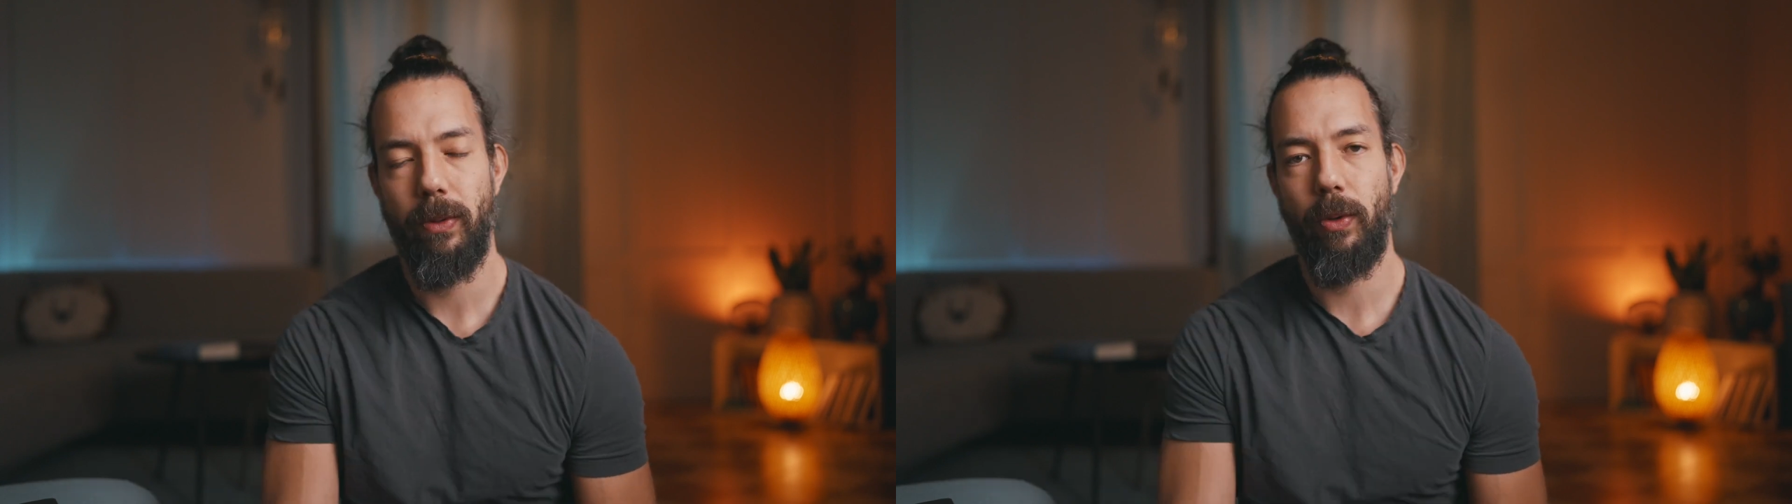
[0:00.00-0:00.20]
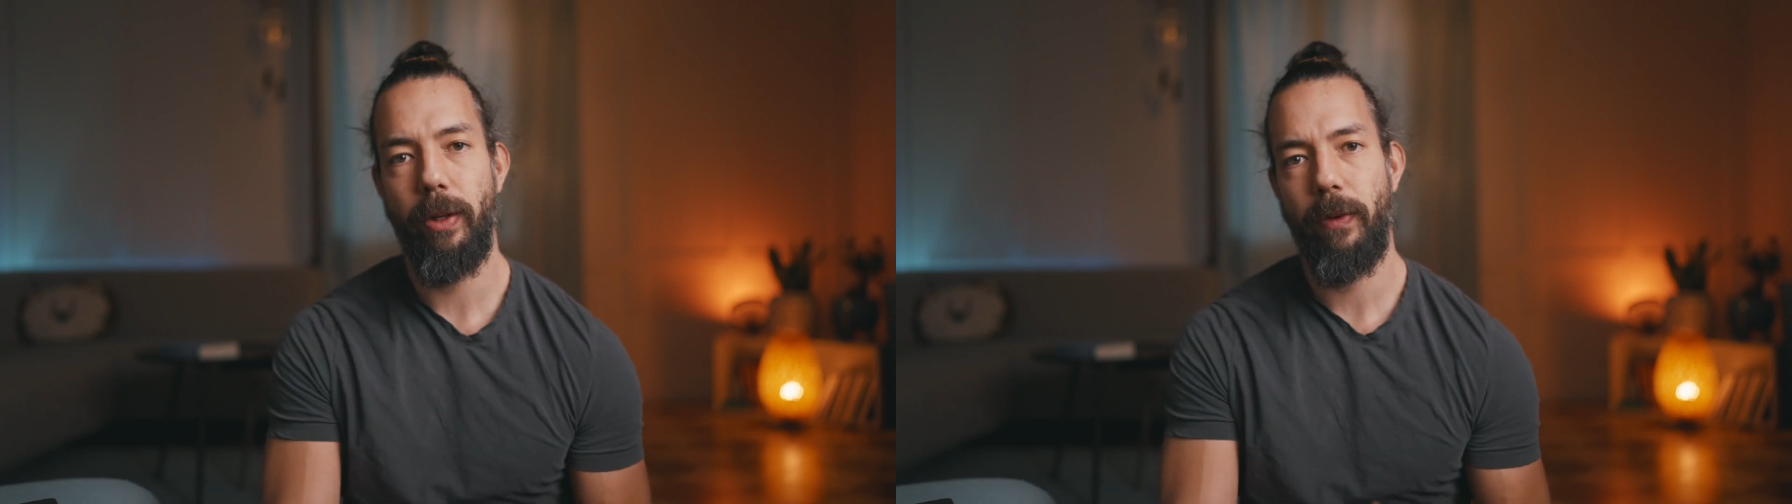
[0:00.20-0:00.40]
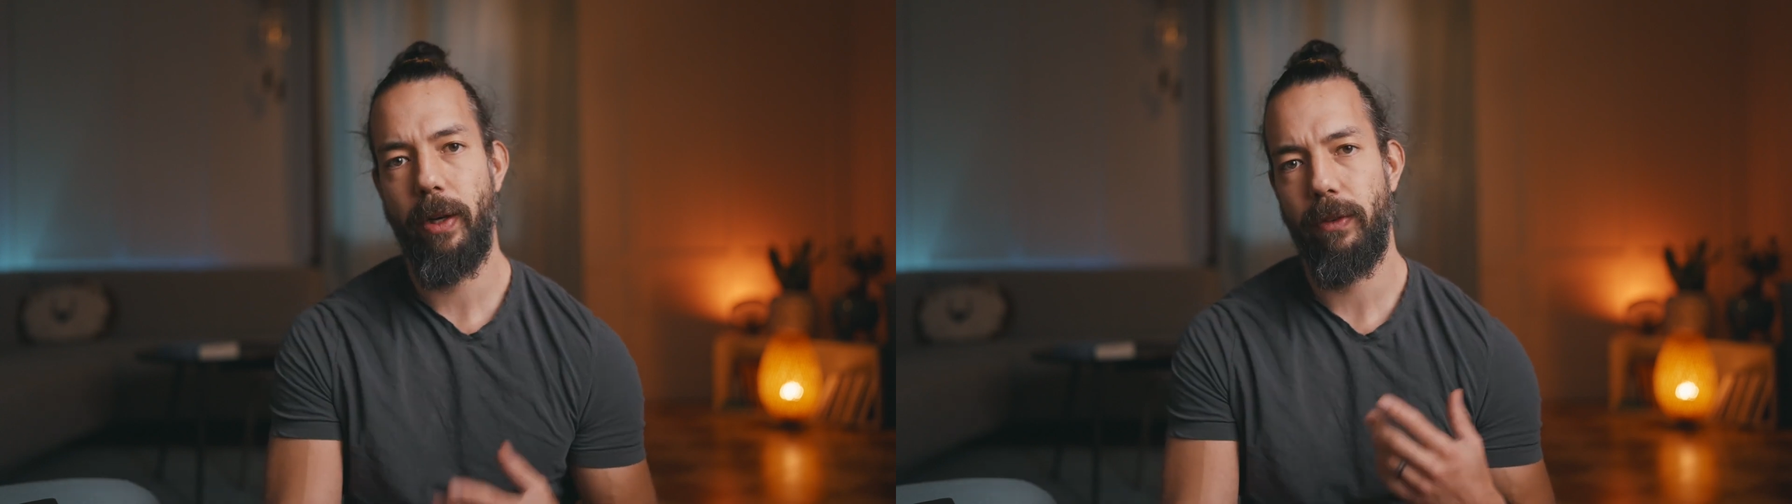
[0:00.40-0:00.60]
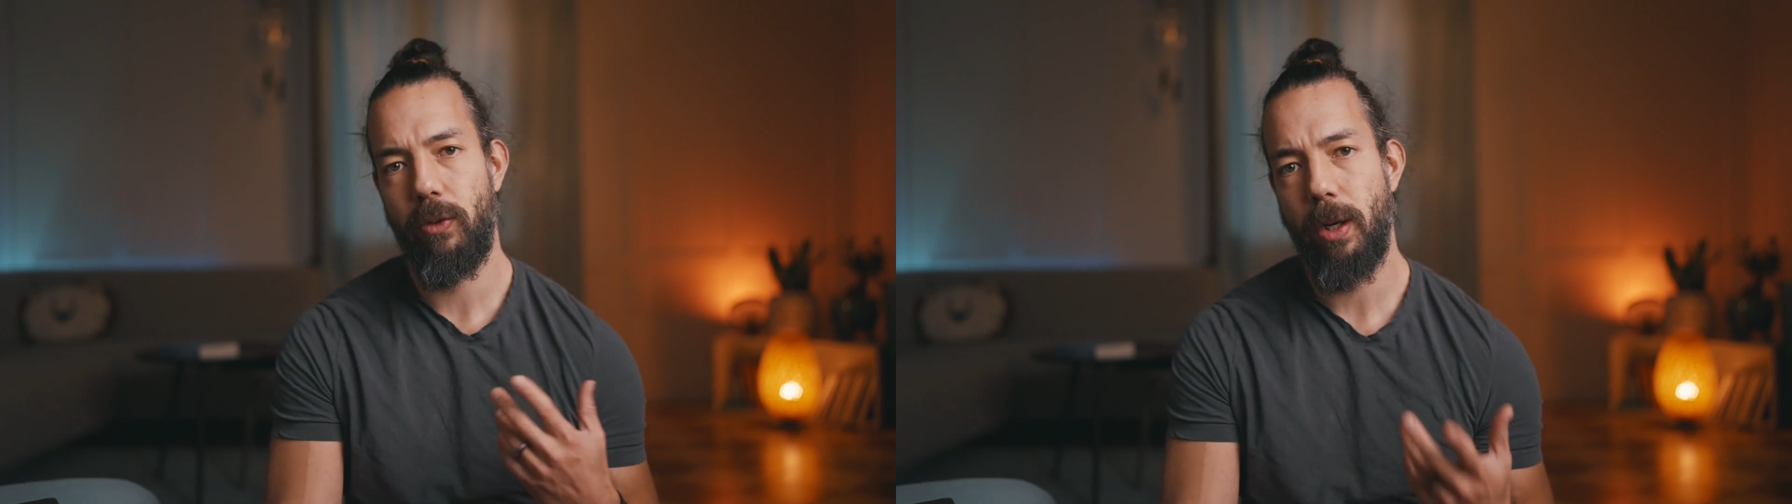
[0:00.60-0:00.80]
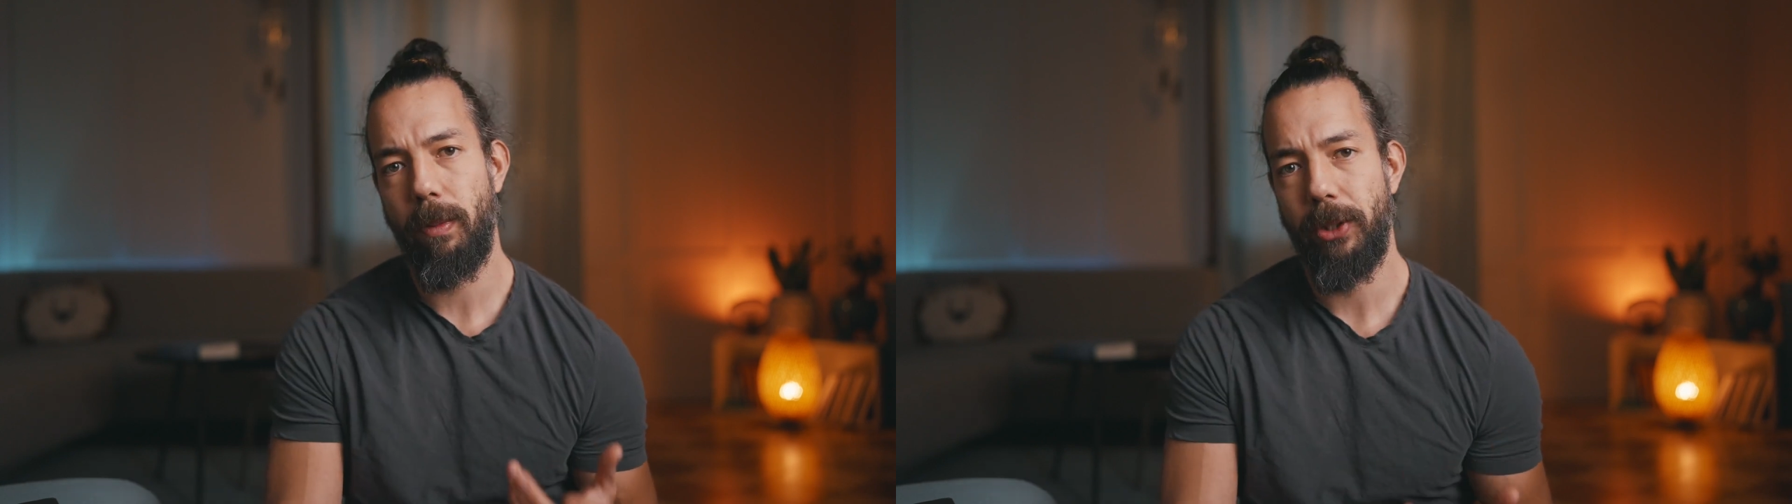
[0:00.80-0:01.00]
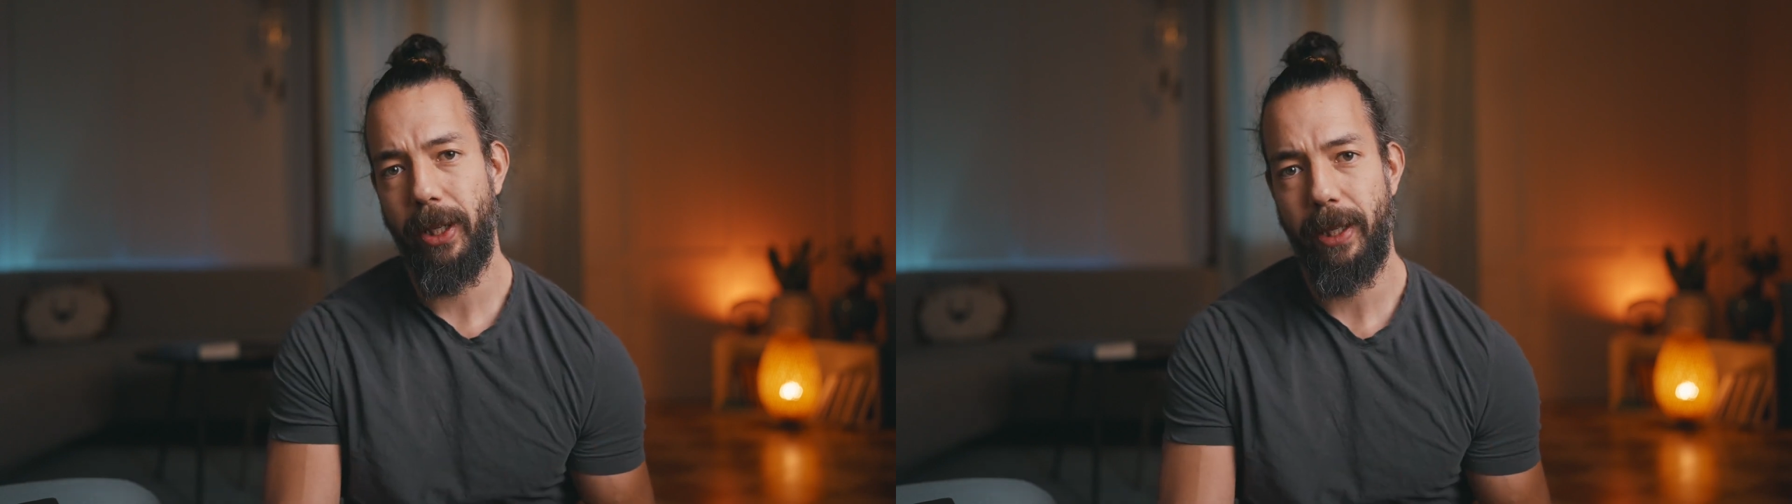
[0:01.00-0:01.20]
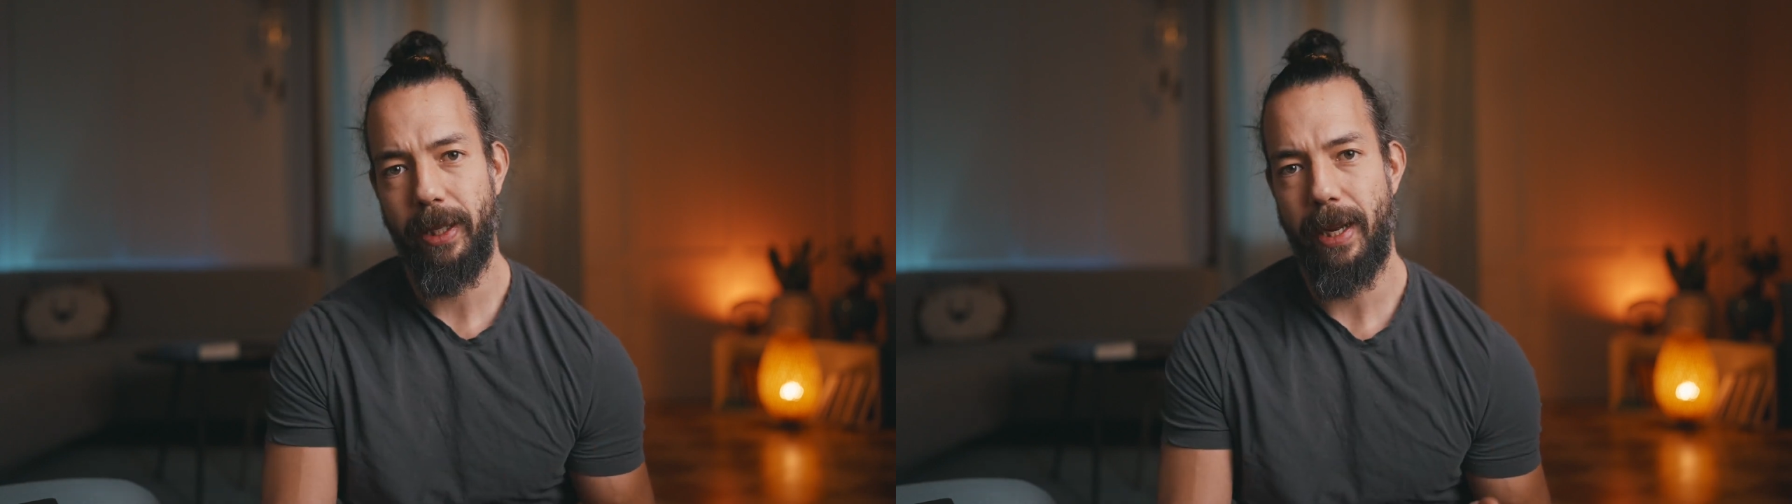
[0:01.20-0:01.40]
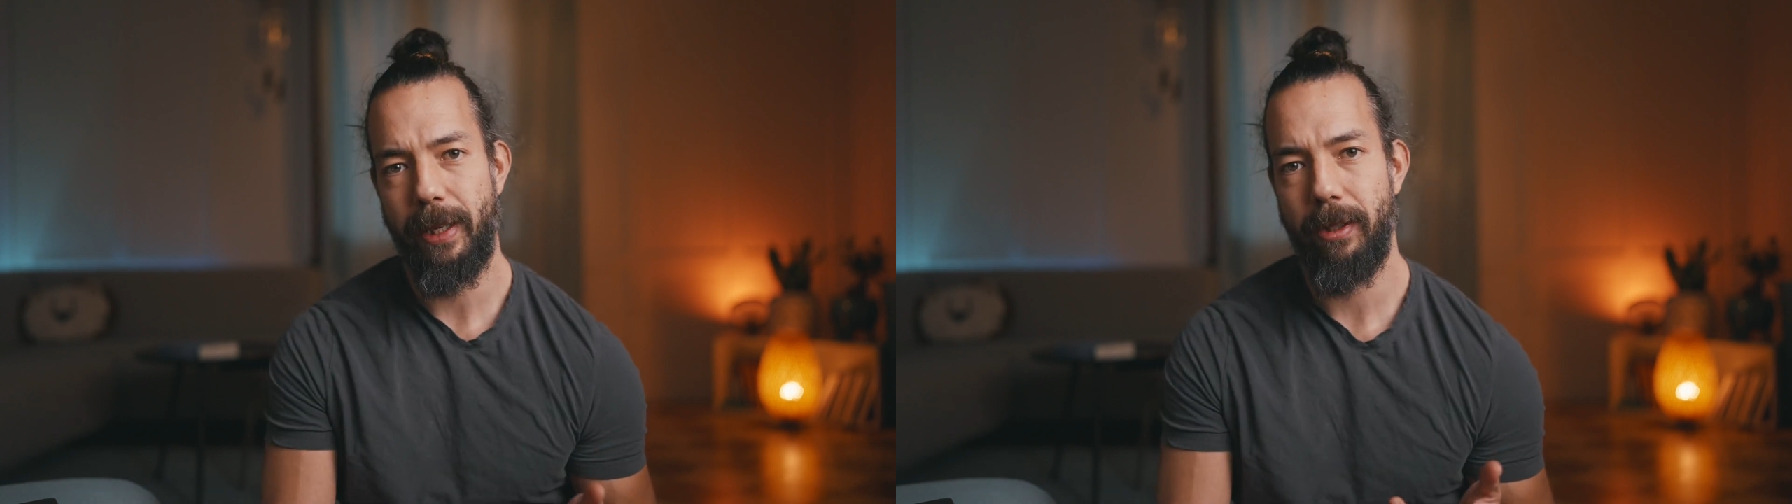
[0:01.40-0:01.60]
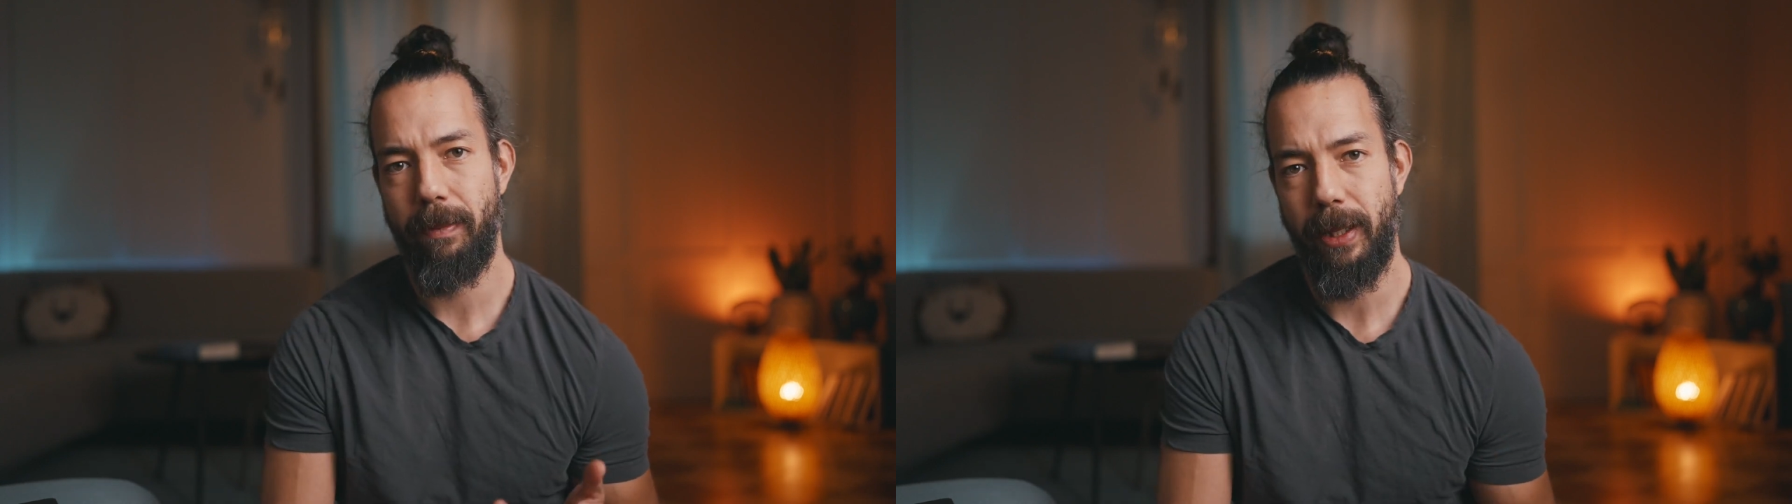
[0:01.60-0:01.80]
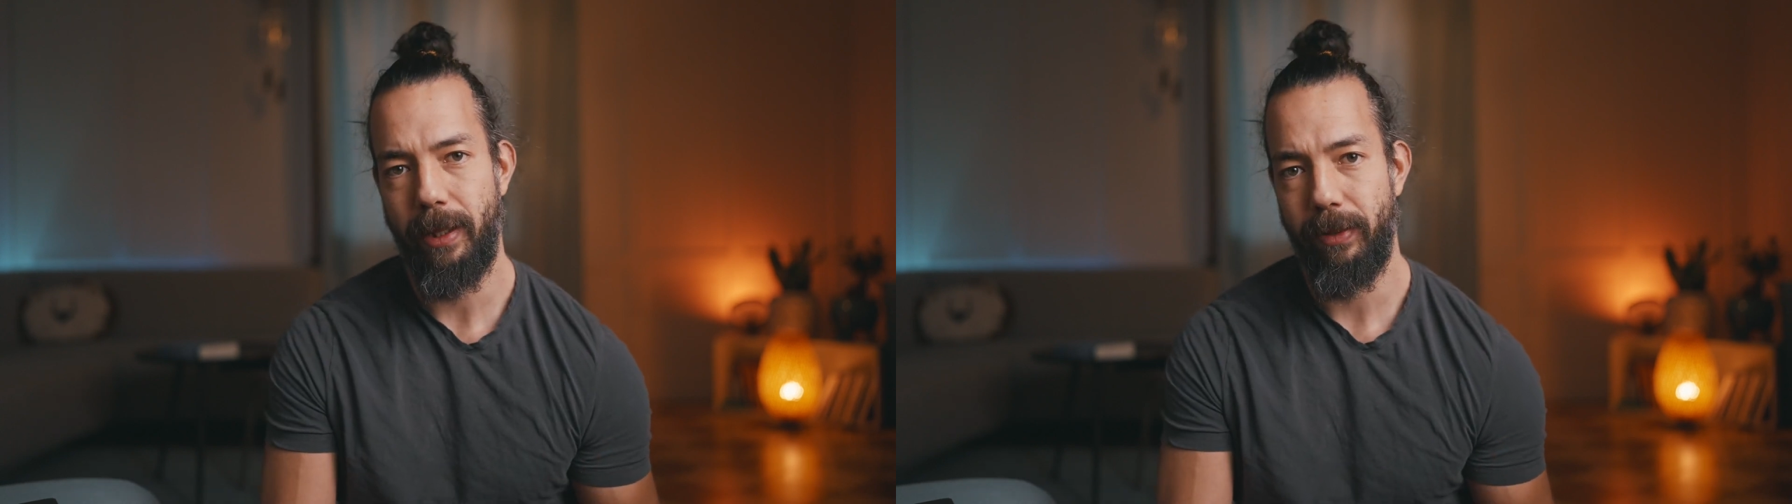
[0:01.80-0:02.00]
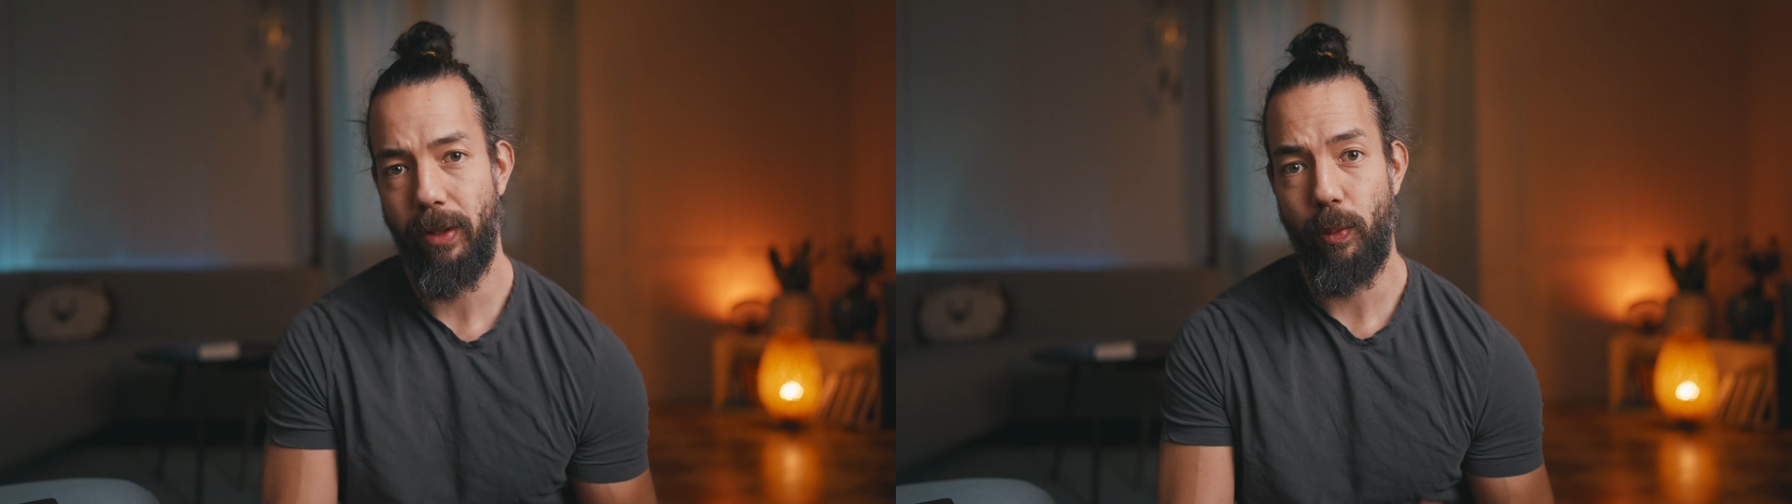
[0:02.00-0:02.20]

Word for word: So if you have trouble taking an ice bath,